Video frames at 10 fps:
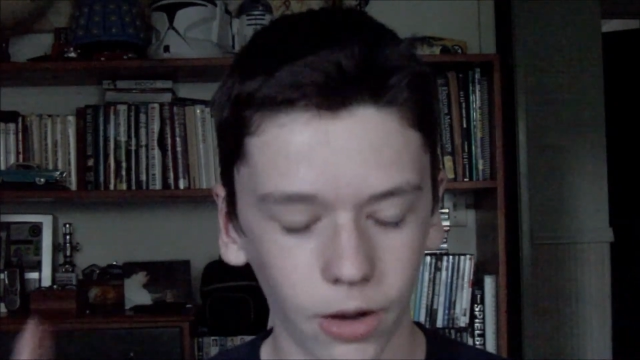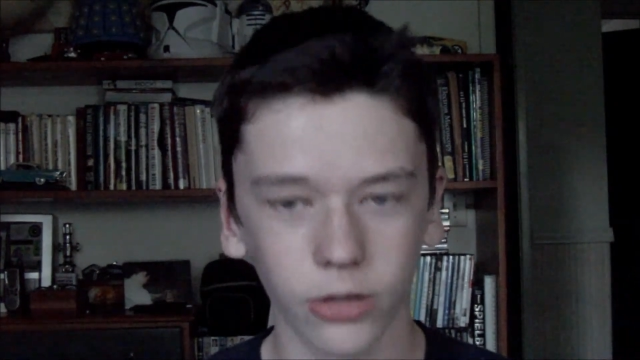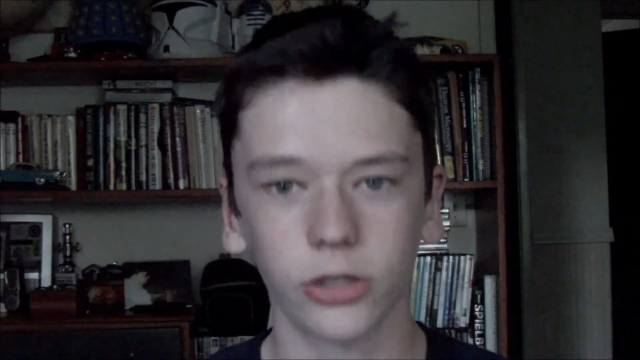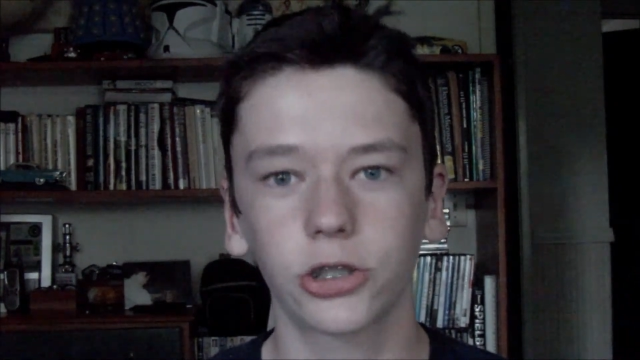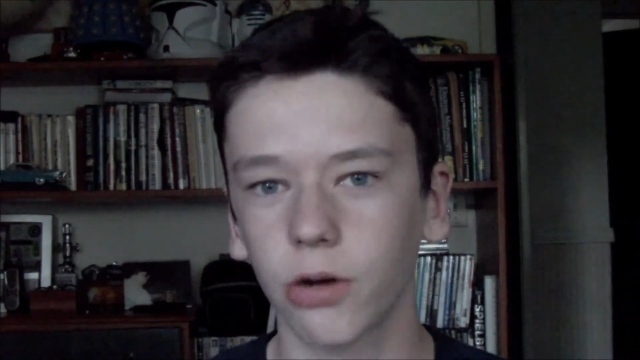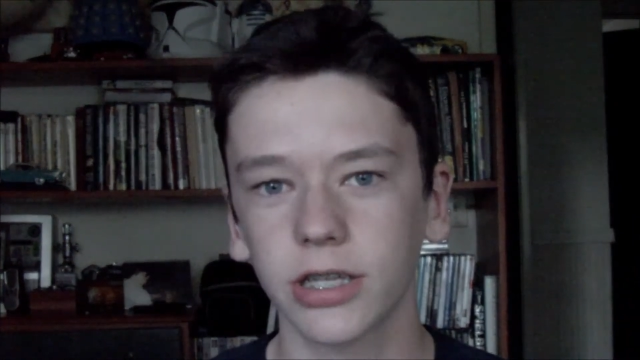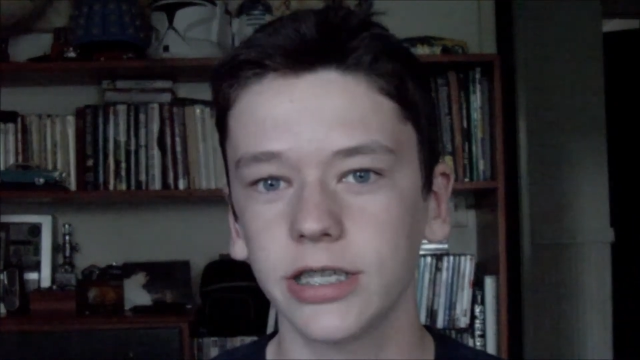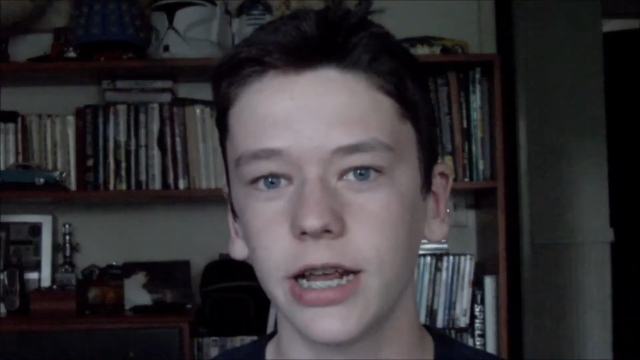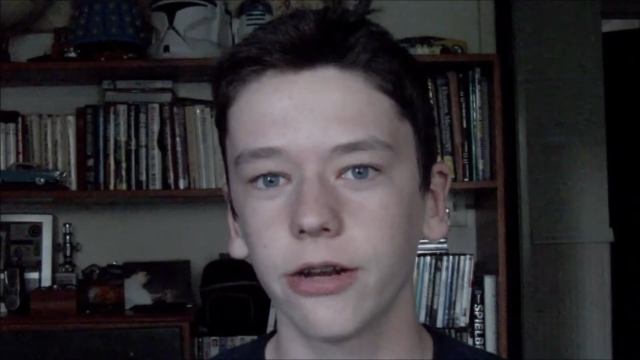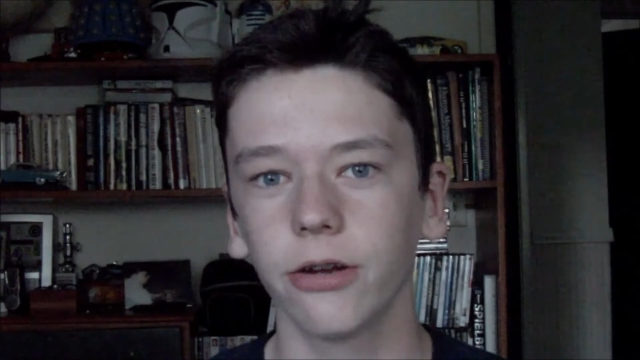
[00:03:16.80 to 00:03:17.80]
Arnold
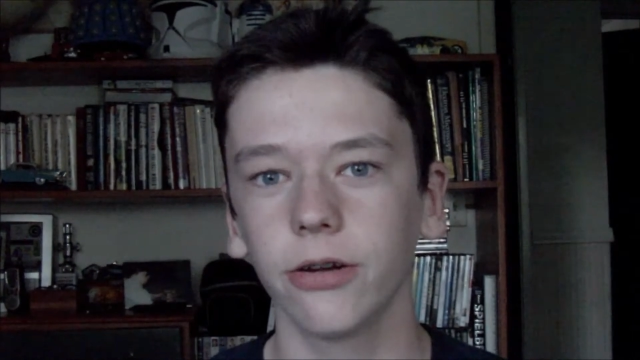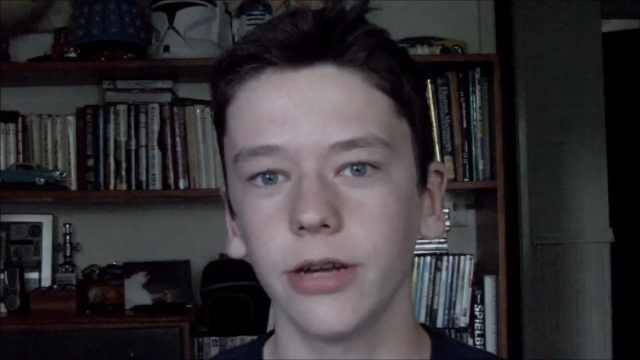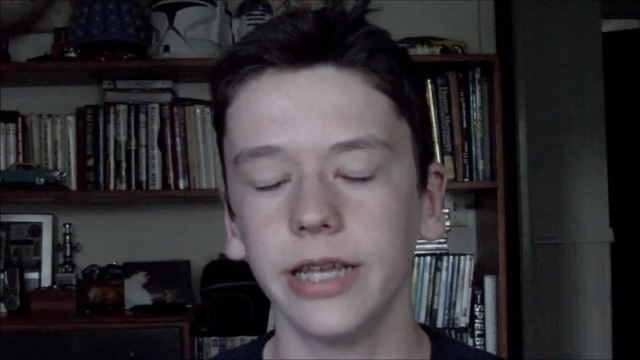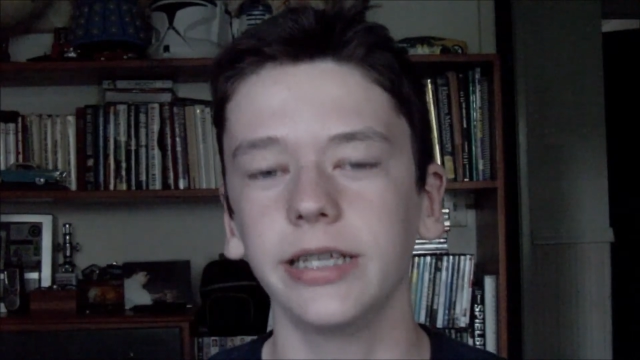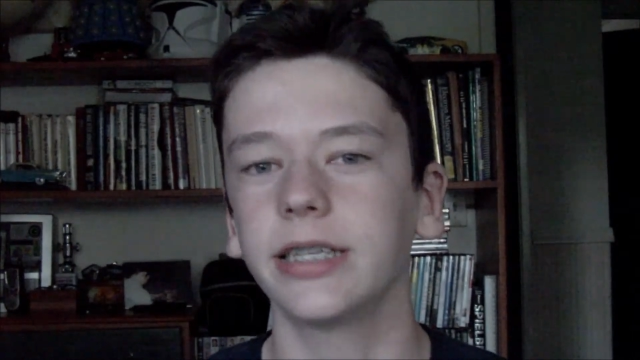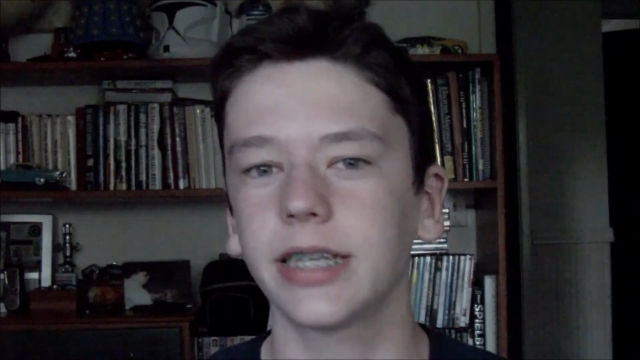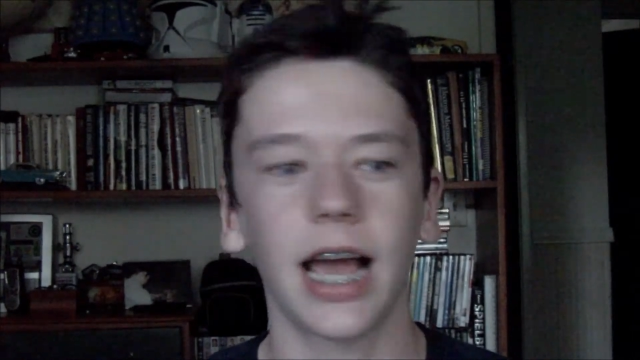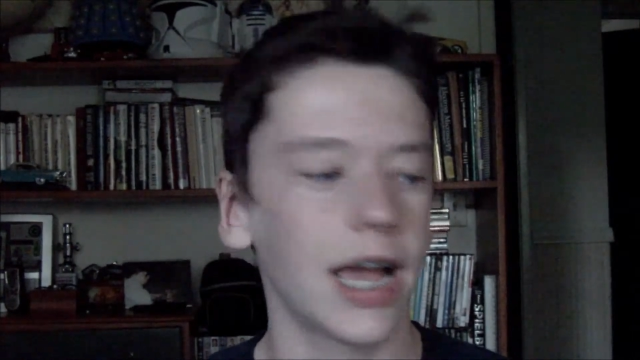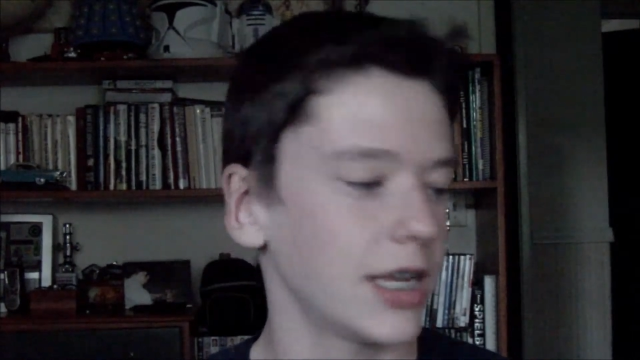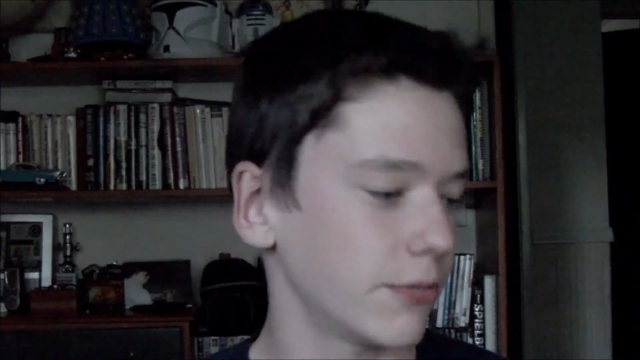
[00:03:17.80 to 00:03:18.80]
Schwarzenegger in
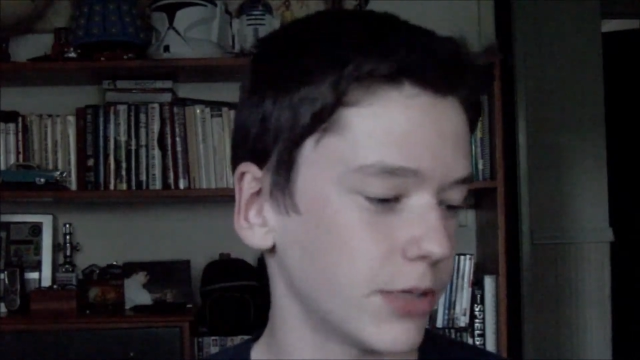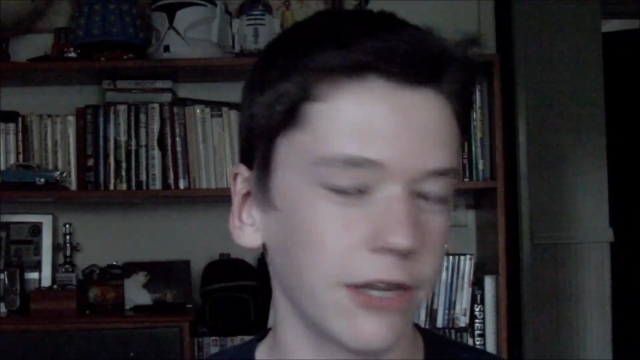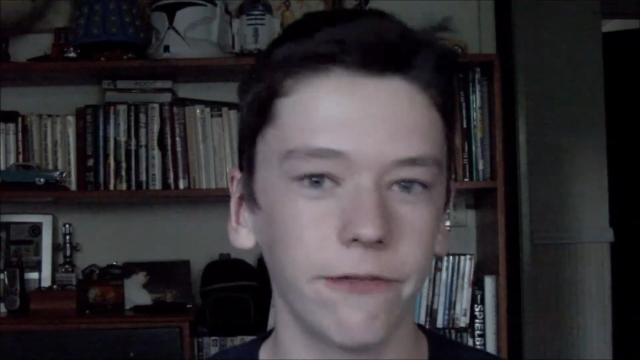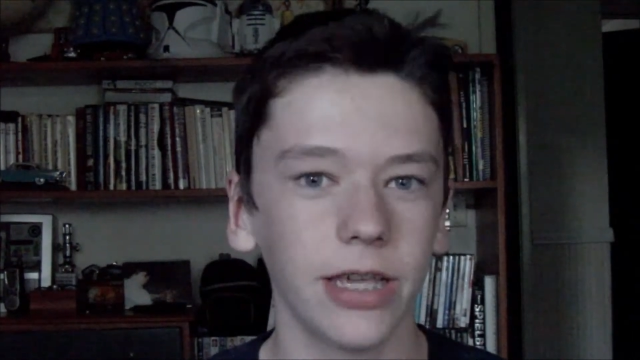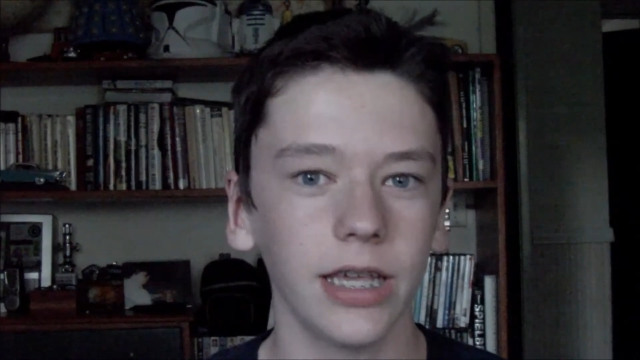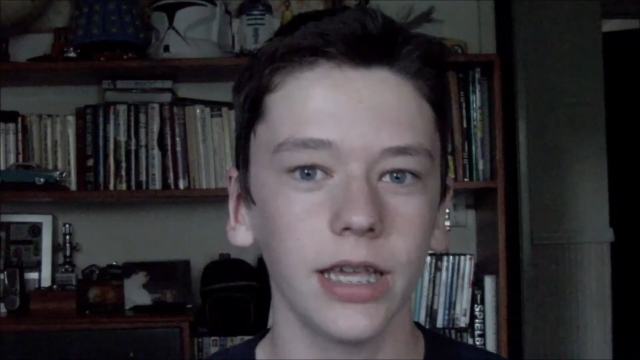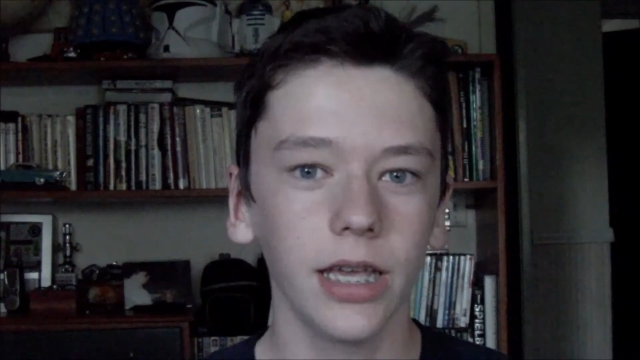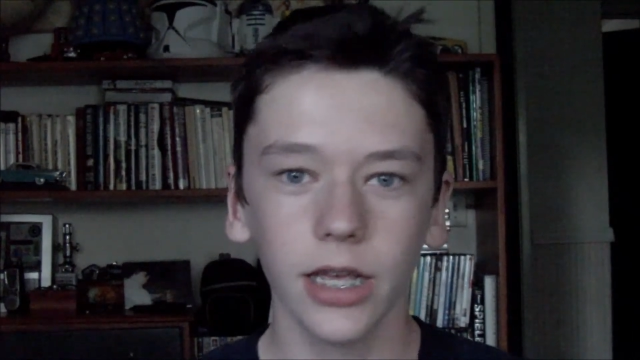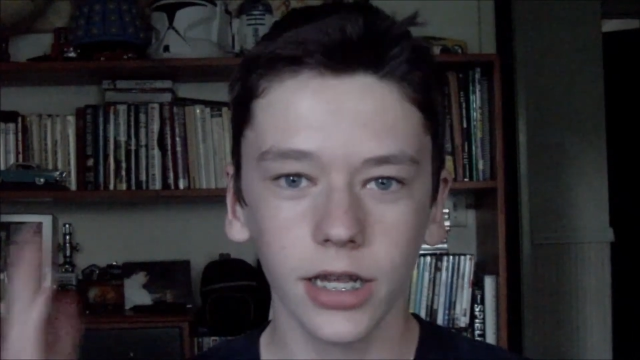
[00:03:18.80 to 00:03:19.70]
disguise was if he,